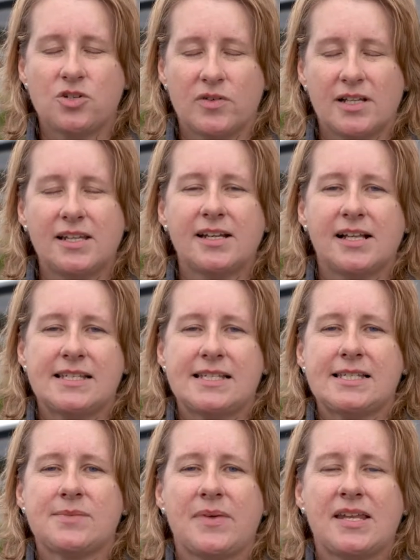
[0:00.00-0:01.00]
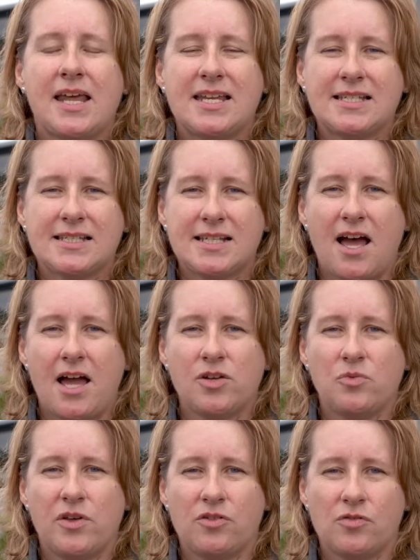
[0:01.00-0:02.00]
do a clinical assessment and
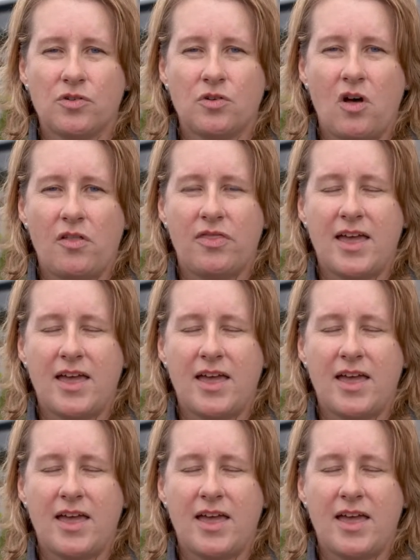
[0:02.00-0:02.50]
decide whether or not